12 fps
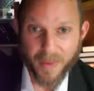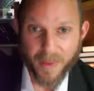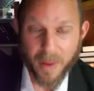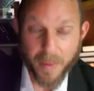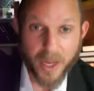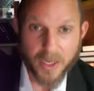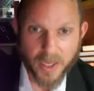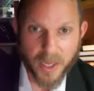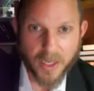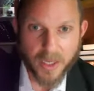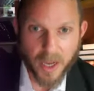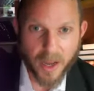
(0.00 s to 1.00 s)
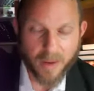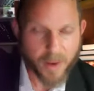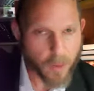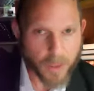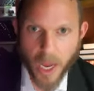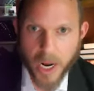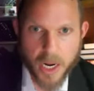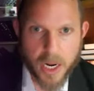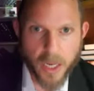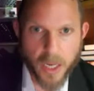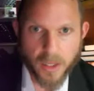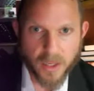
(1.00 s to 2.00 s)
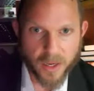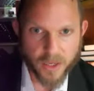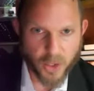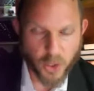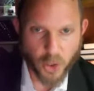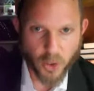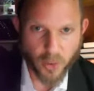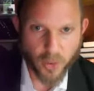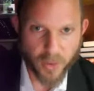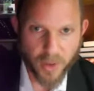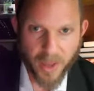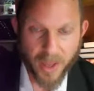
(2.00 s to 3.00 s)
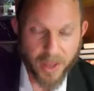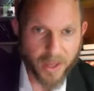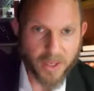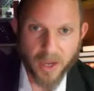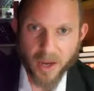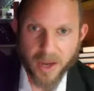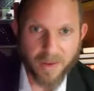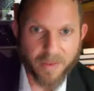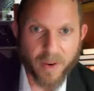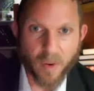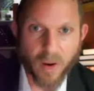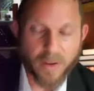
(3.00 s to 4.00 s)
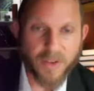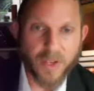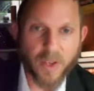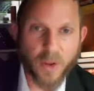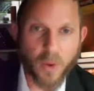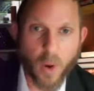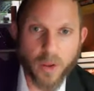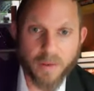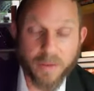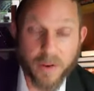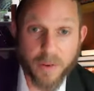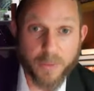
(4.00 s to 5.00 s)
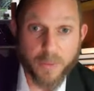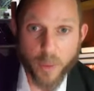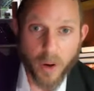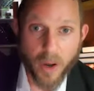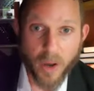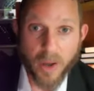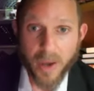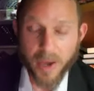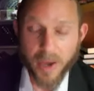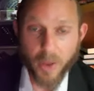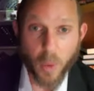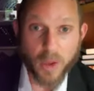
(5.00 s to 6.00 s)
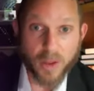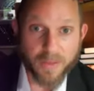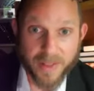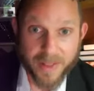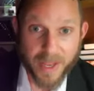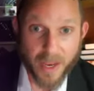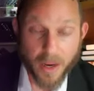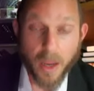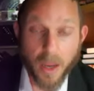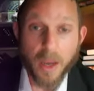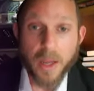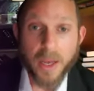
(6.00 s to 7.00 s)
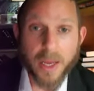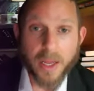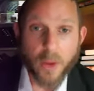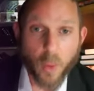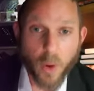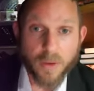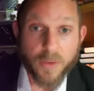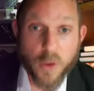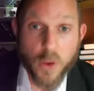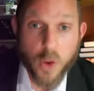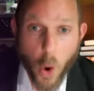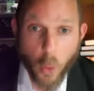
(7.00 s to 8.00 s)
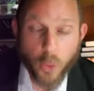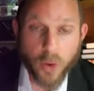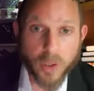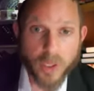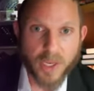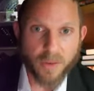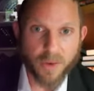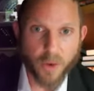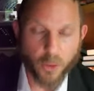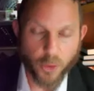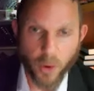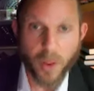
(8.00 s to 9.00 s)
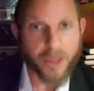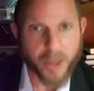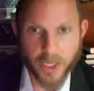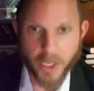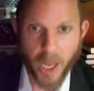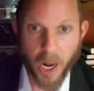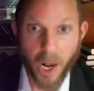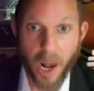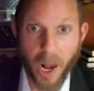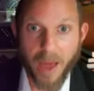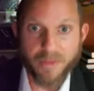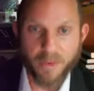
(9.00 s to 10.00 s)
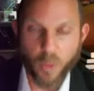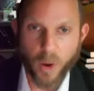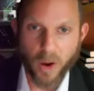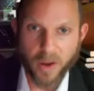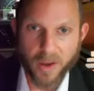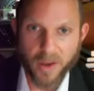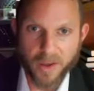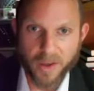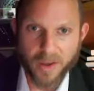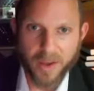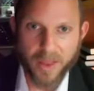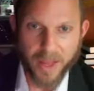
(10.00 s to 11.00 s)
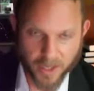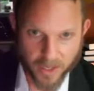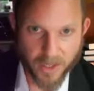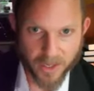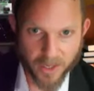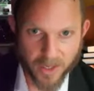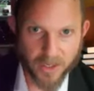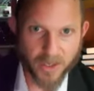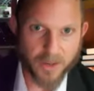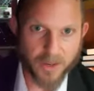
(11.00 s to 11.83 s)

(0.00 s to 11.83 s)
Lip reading: Because Yitzchak Avinu is a nitzchias Jew. Yitzchak Avinu lives in the world of Gevura, in the world of Din, in the world of total self-control. And that's a life of work. That's nitzchias.